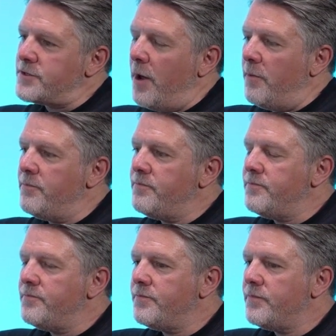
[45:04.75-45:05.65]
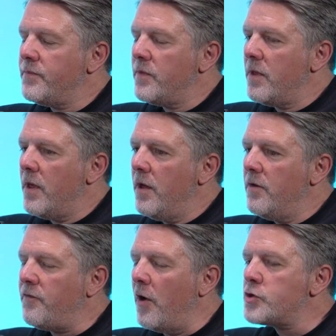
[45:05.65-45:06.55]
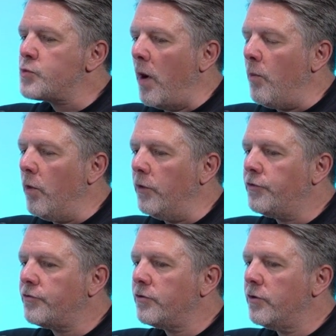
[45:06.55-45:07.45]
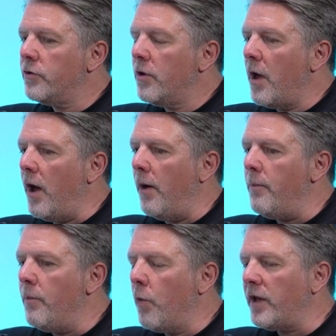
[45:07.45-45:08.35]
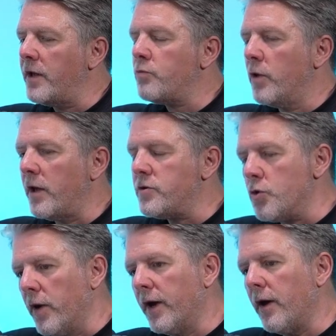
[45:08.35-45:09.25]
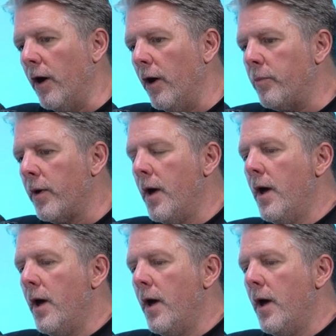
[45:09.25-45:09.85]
The first one was when I joined KERB.